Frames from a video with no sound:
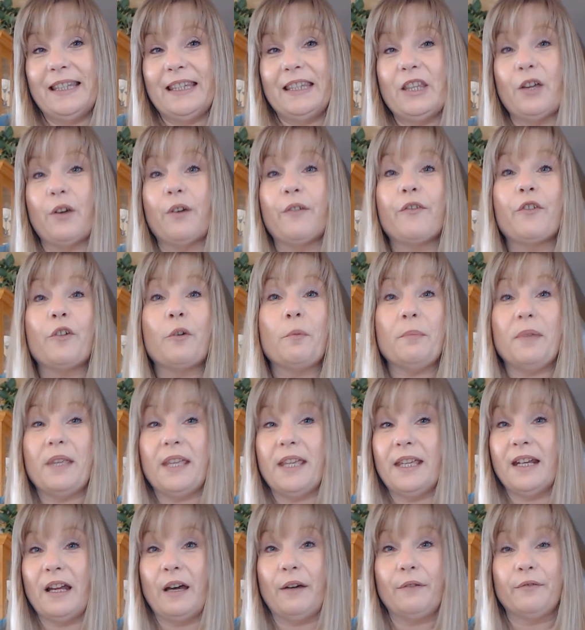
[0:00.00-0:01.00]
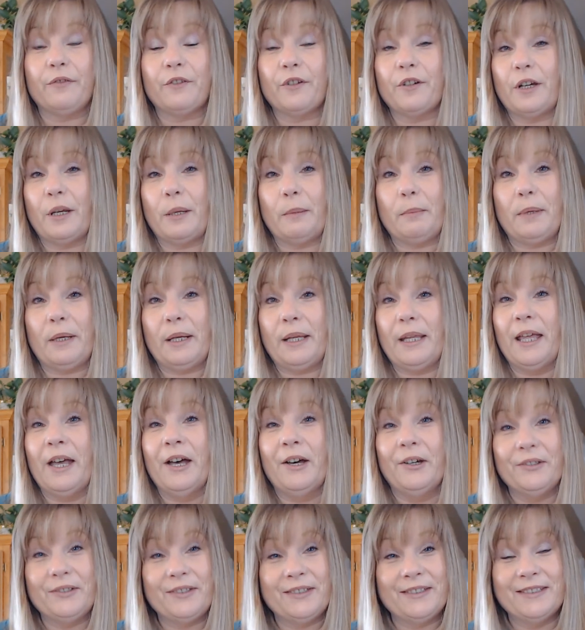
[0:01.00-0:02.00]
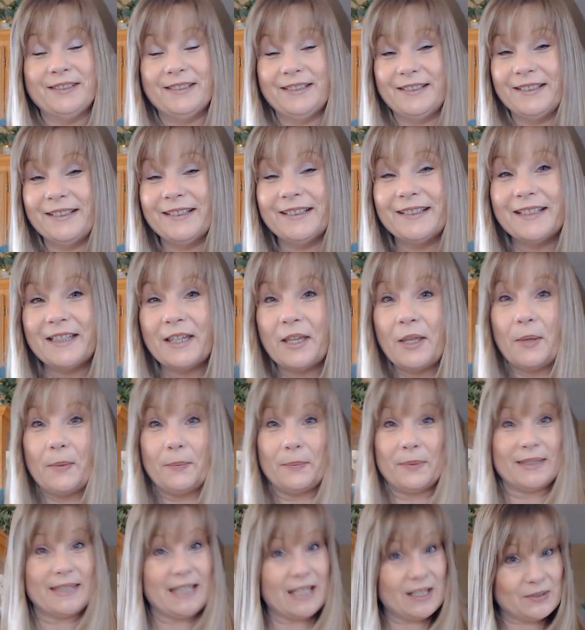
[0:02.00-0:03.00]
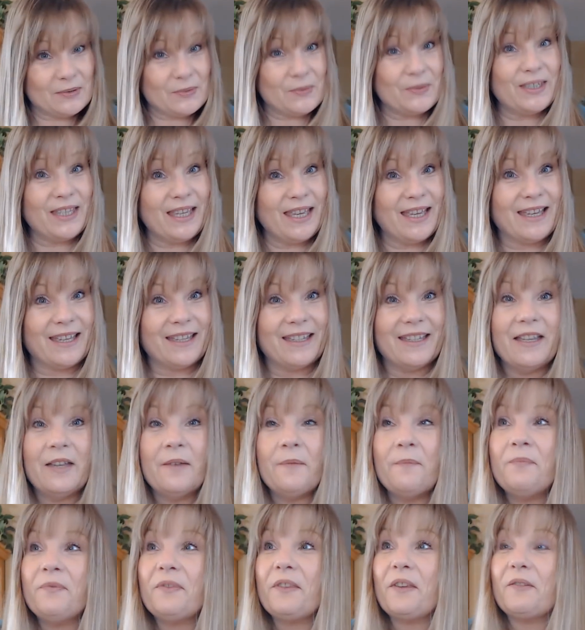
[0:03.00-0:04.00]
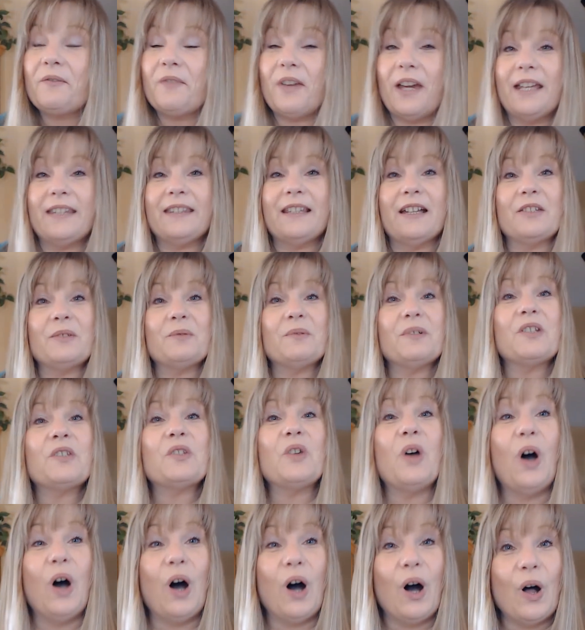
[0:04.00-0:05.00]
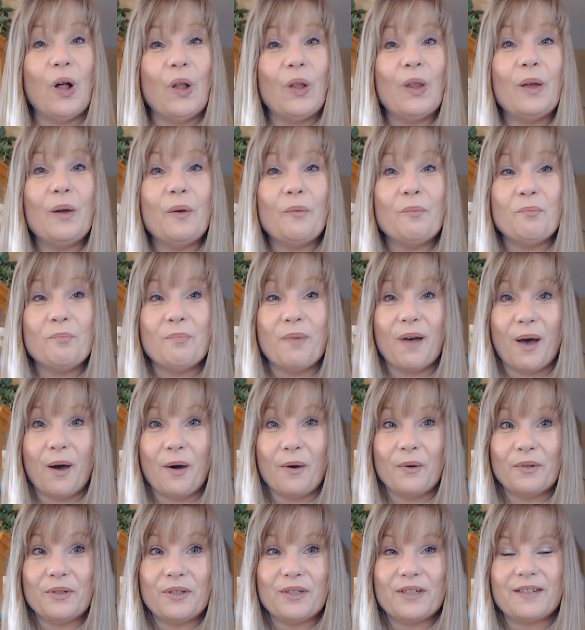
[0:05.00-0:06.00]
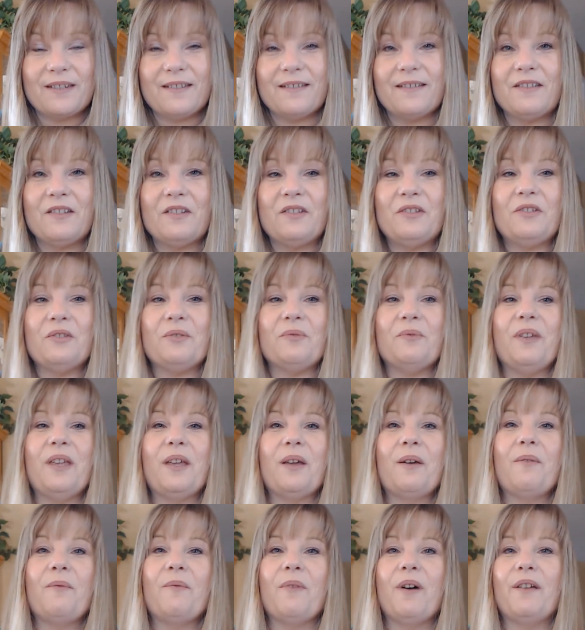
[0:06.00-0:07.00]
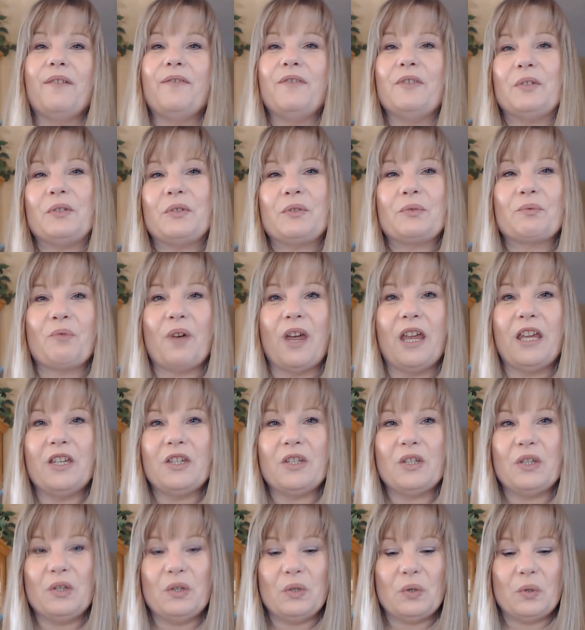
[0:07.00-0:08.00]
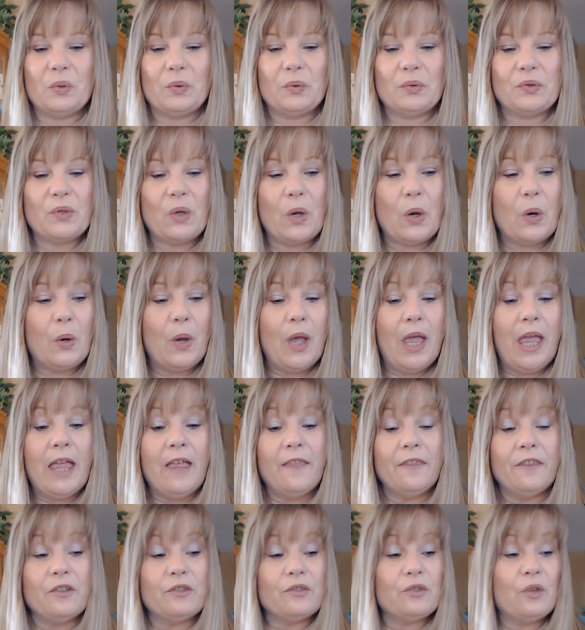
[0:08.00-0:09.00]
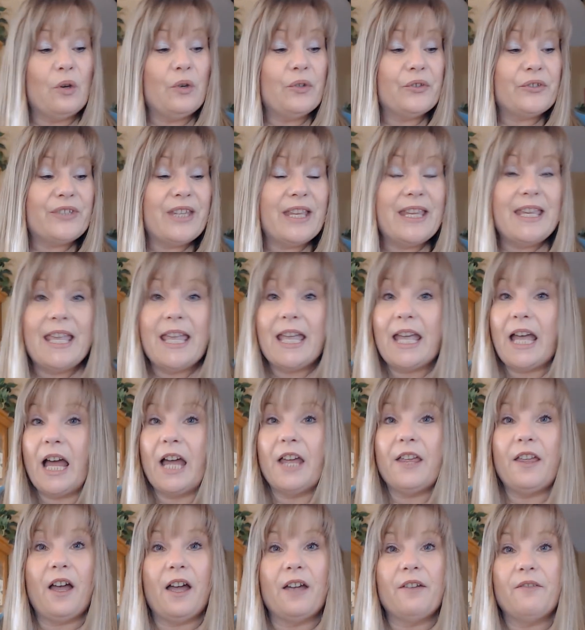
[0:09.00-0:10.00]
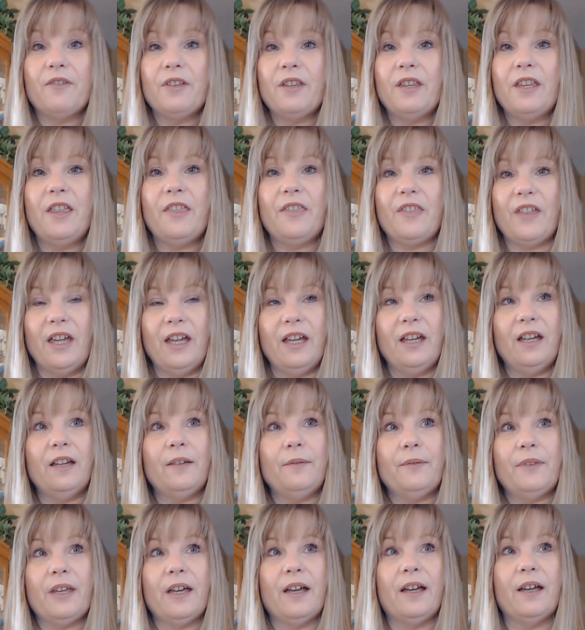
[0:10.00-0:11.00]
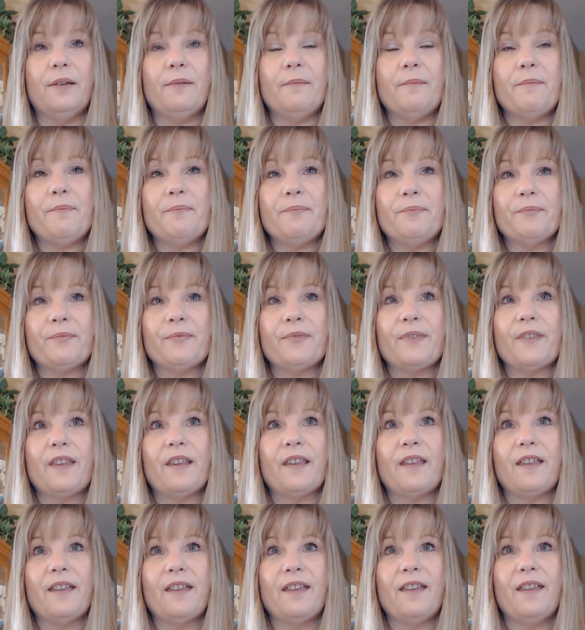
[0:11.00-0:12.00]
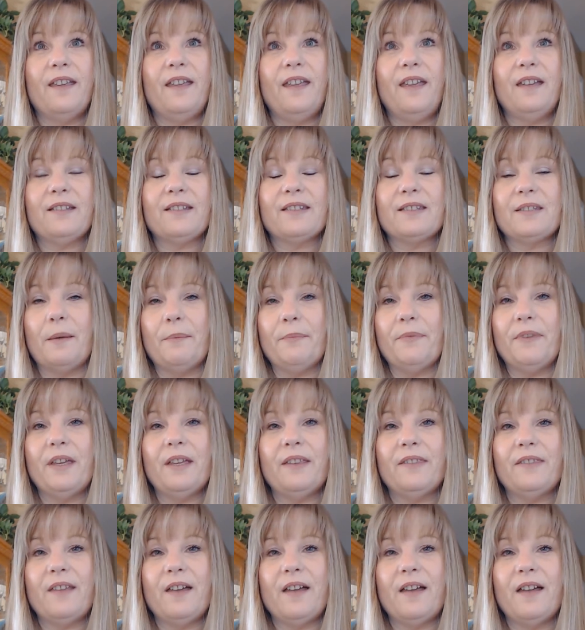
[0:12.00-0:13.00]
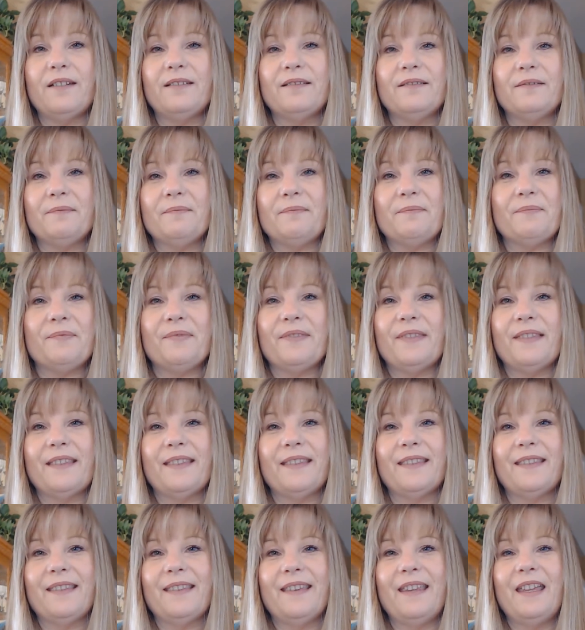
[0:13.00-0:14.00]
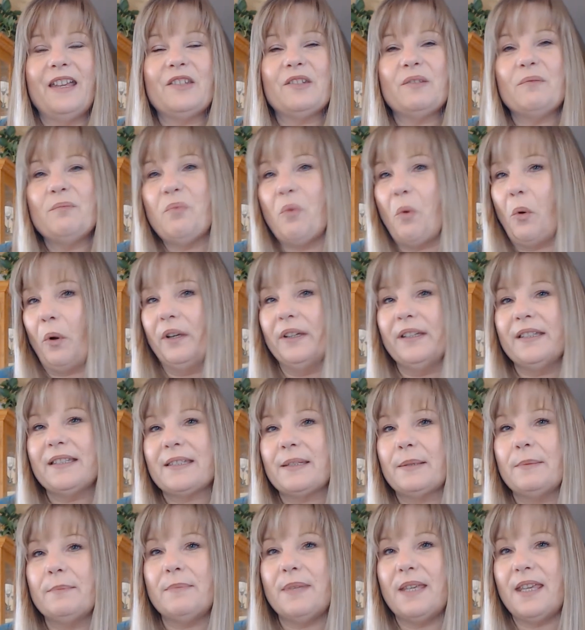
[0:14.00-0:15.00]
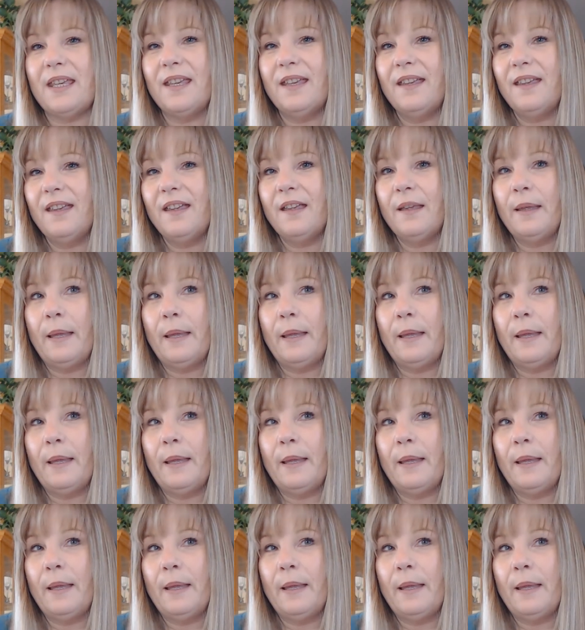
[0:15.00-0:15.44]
they're for me, not for anybody else. But that's okay, right? That's what it's all about, doing what feels right to you. So the soul singing, I really think that it's something that it's important to me.